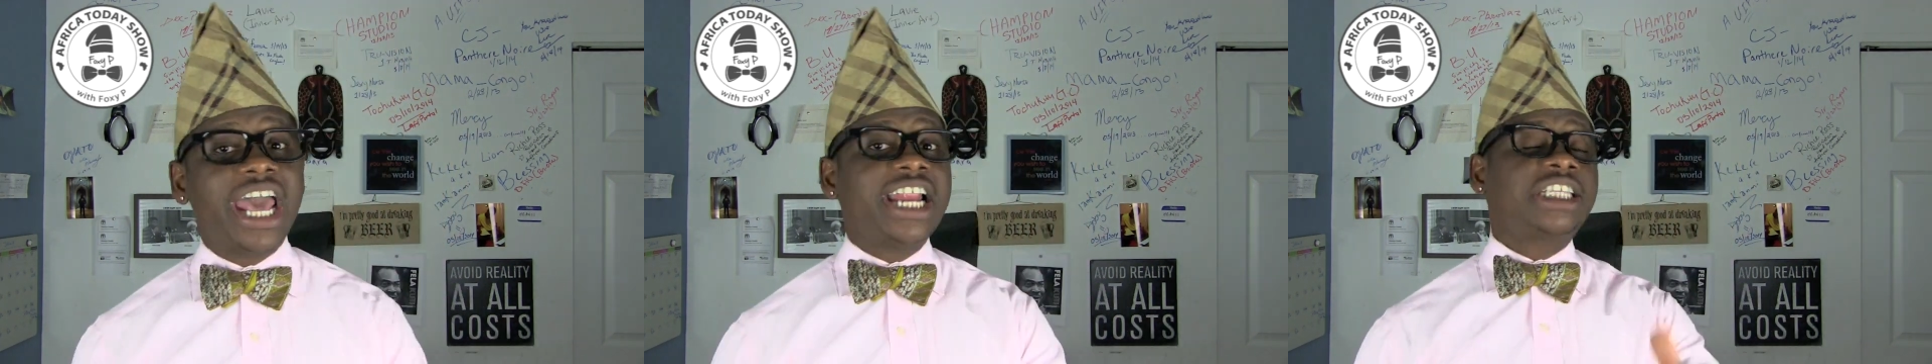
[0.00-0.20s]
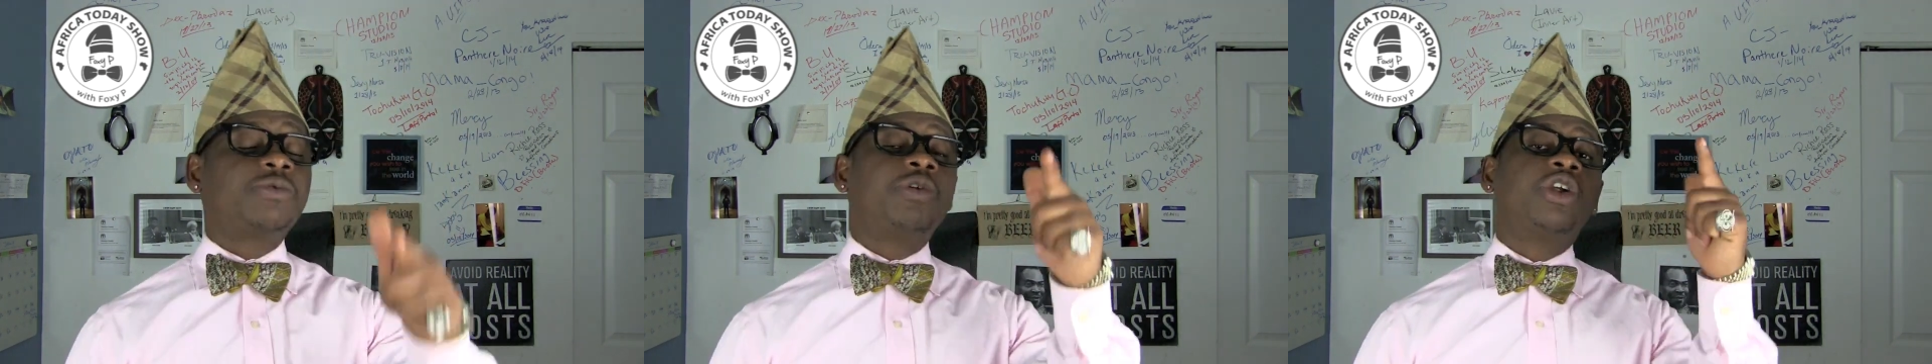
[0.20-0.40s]

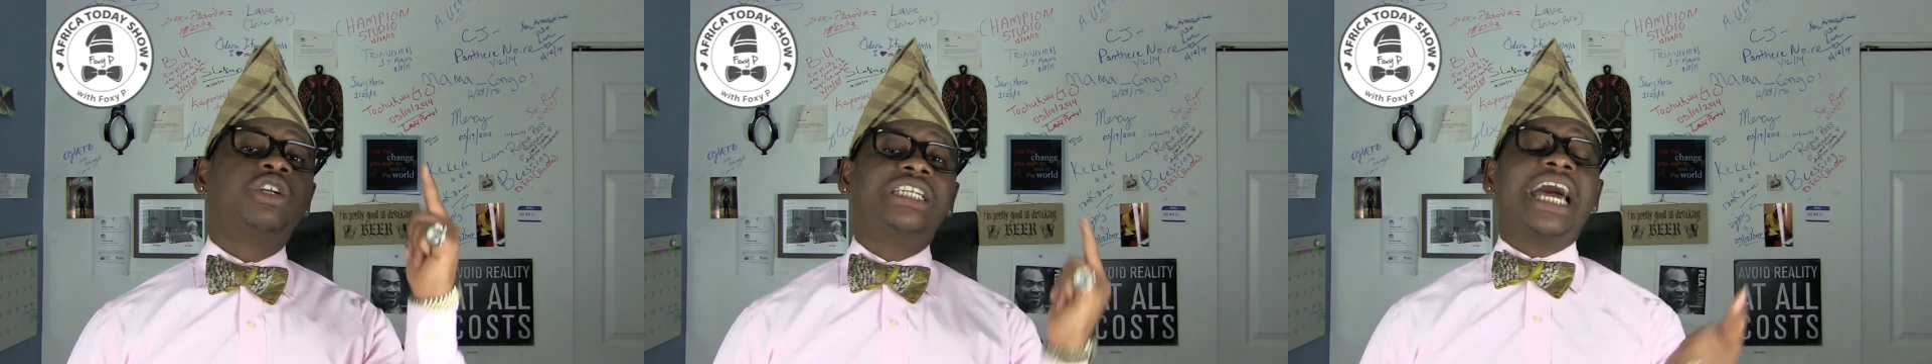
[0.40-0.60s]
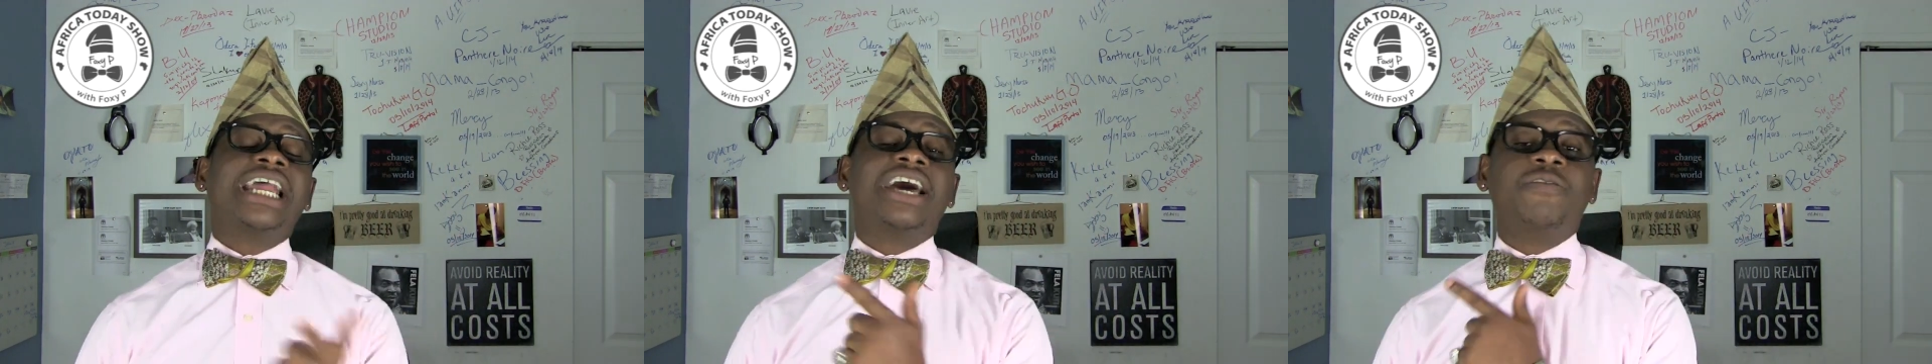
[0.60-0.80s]
Anything we
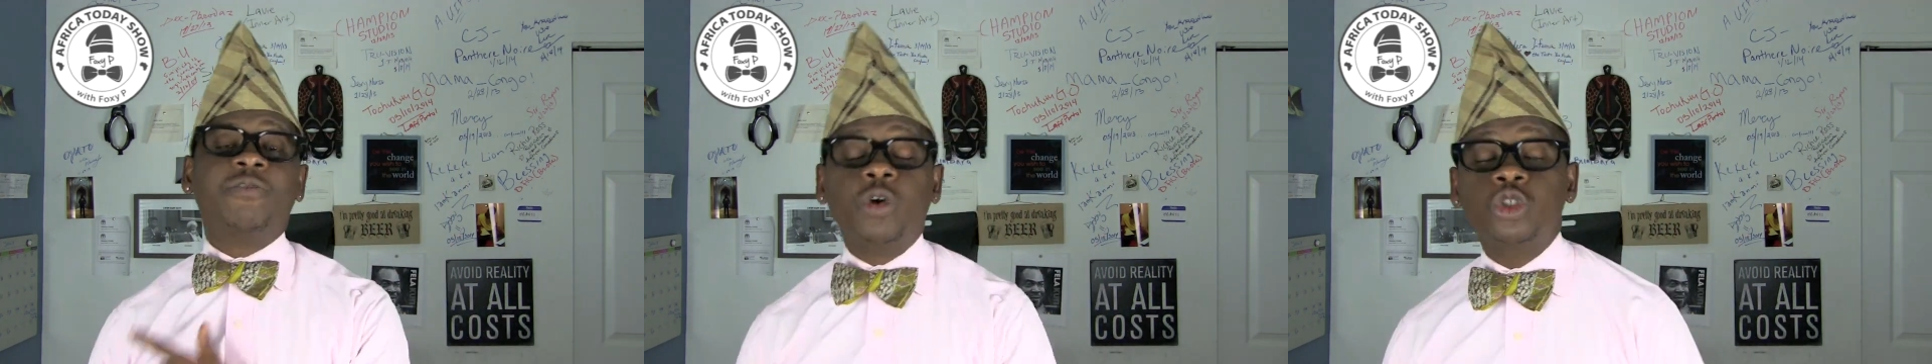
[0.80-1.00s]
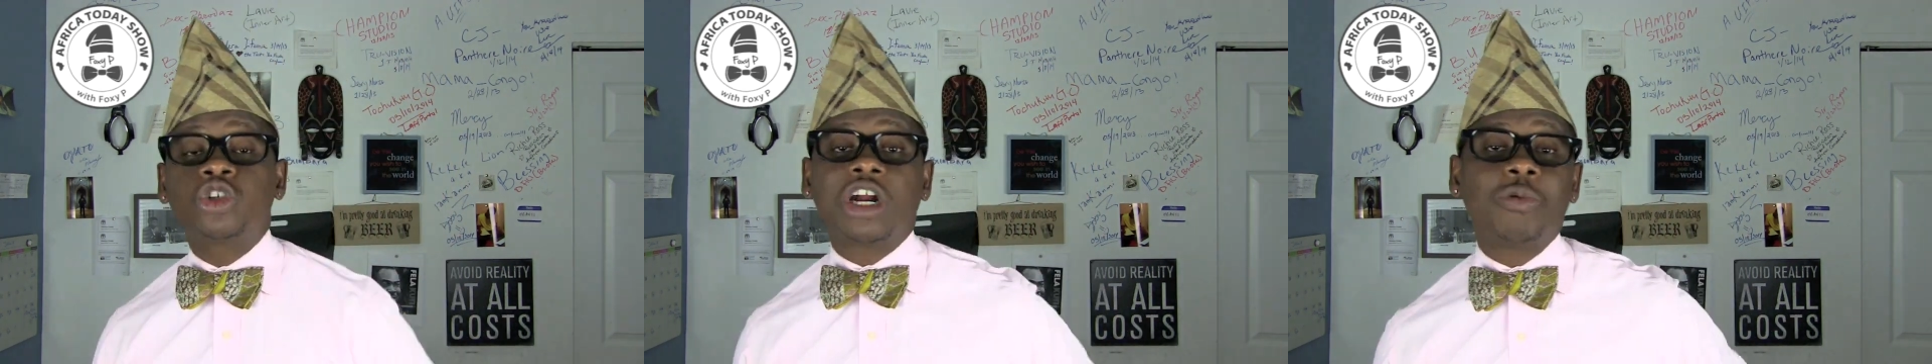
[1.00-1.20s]
don't die in
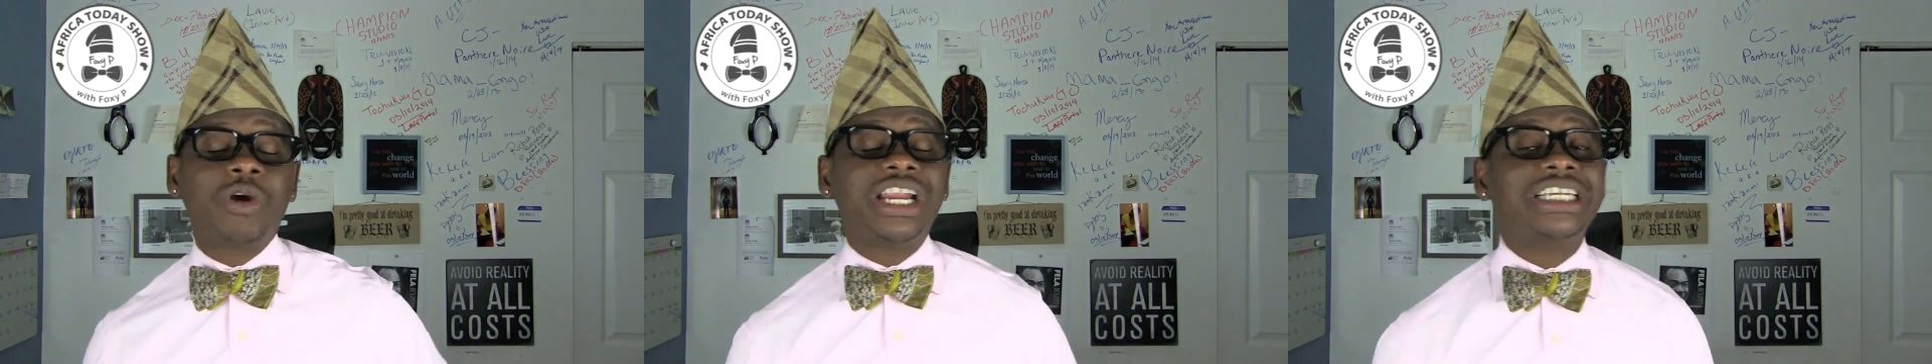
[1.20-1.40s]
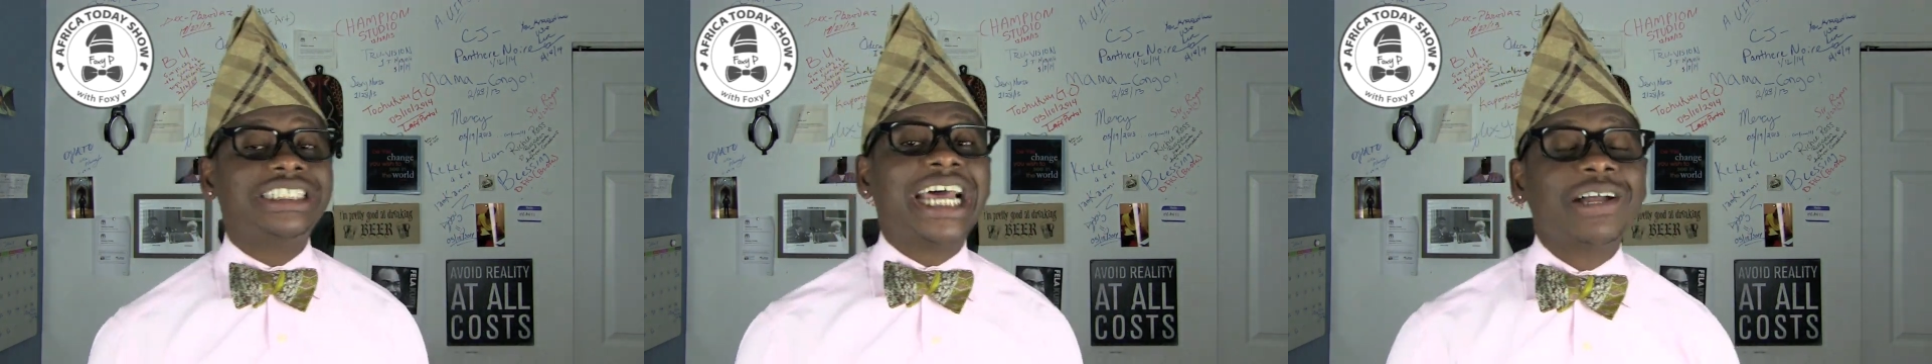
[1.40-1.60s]
a vulture. And
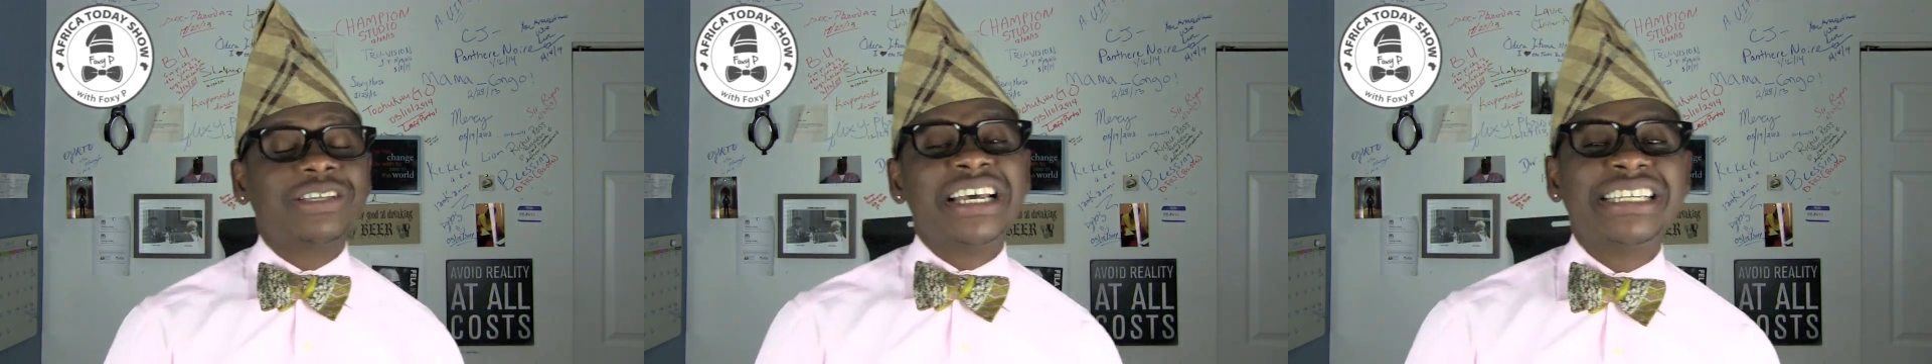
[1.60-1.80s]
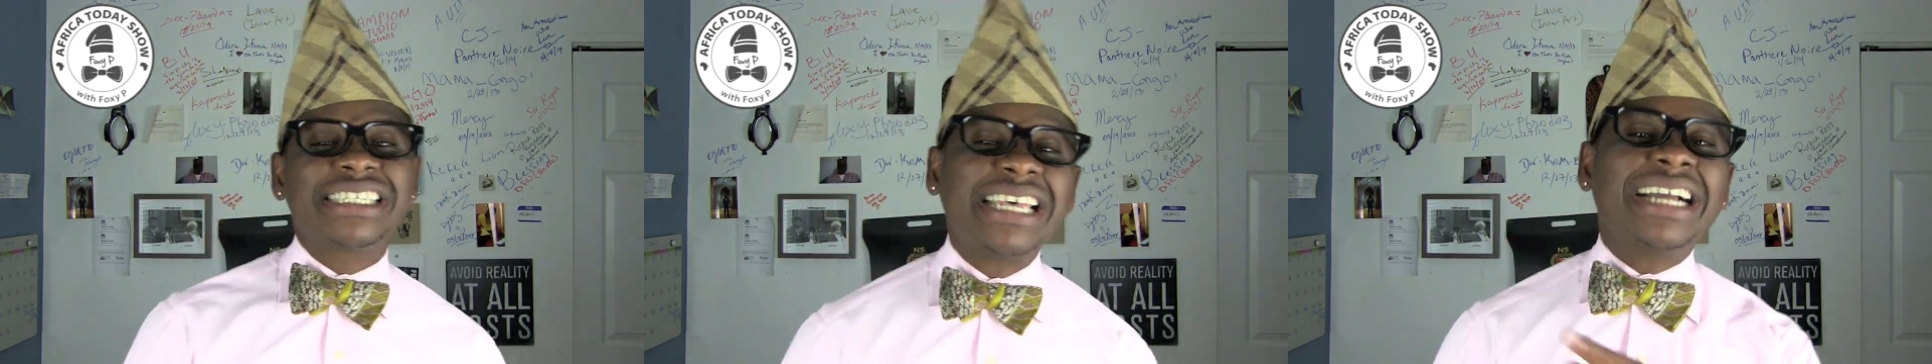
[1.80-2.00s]
when in
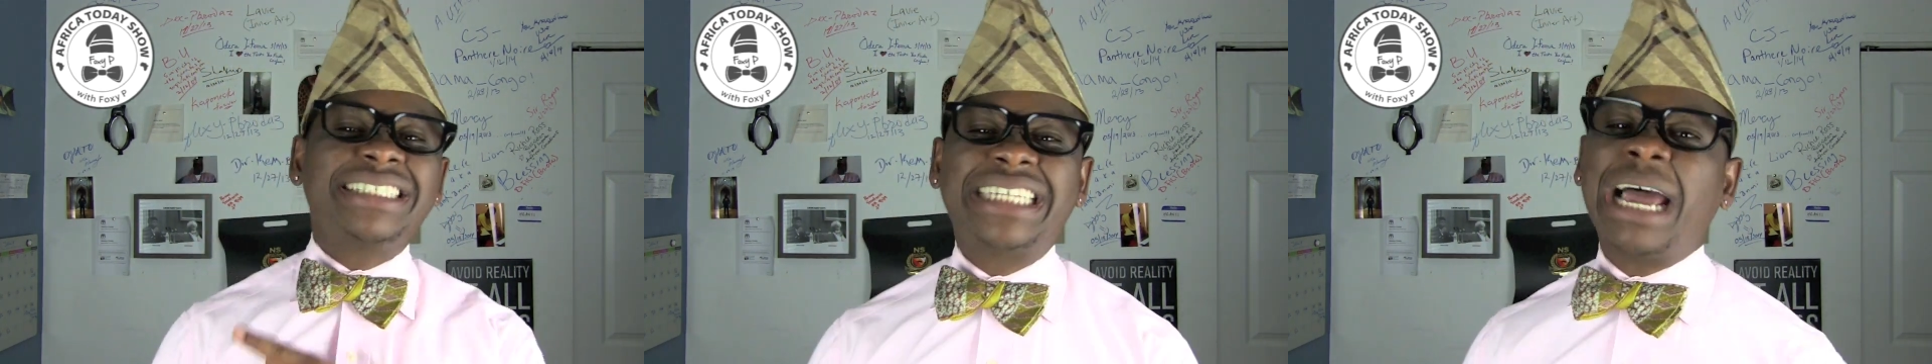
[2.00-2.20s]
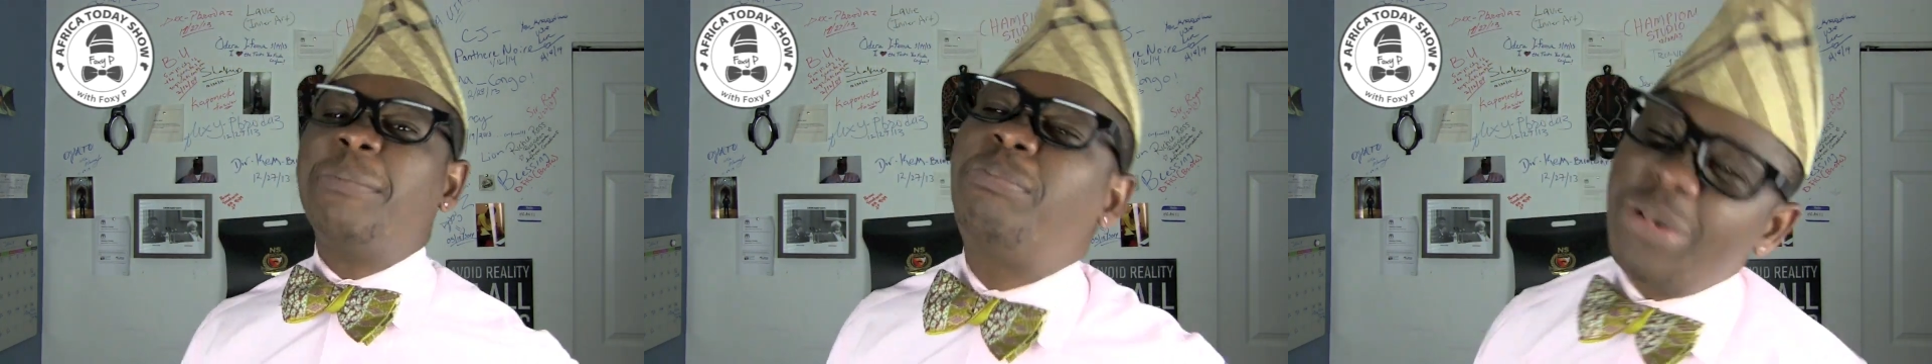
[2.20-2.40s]
doubt,
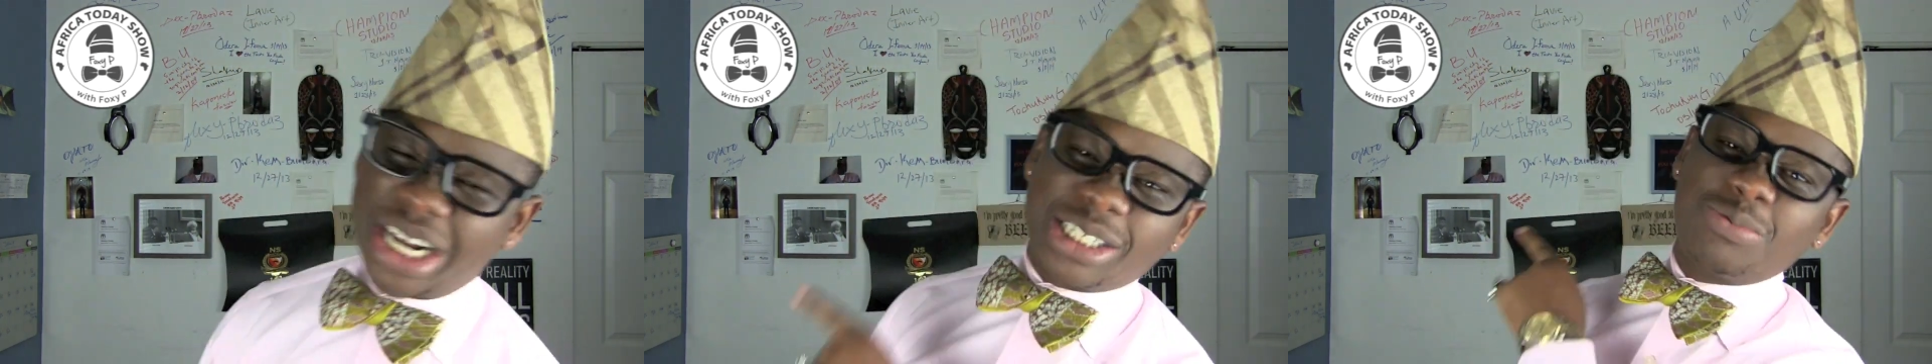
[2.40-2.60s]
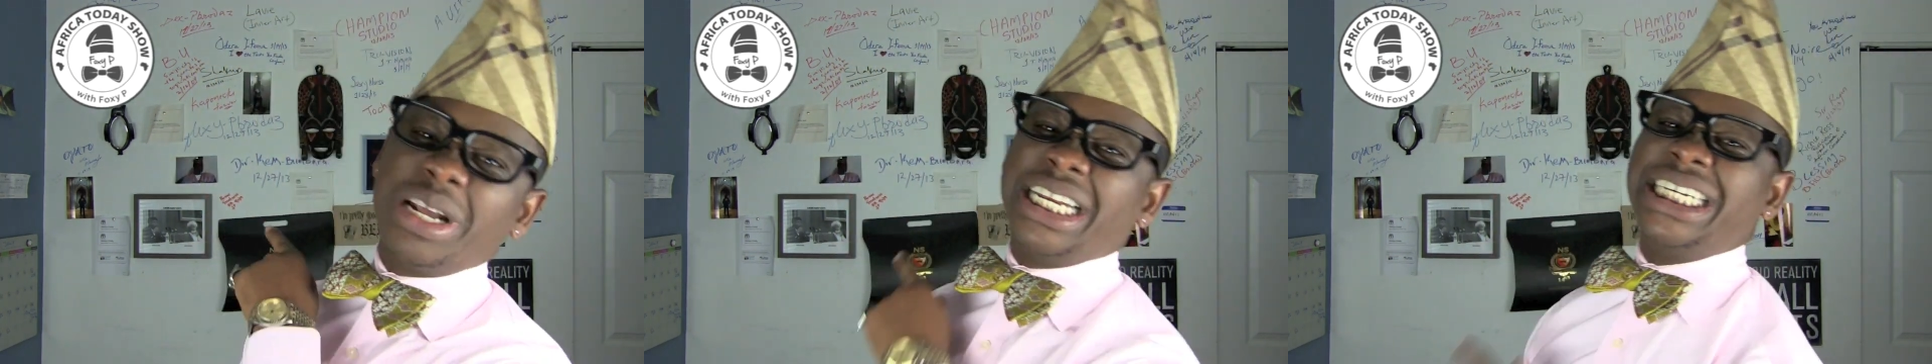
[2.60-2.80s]
suck that breast.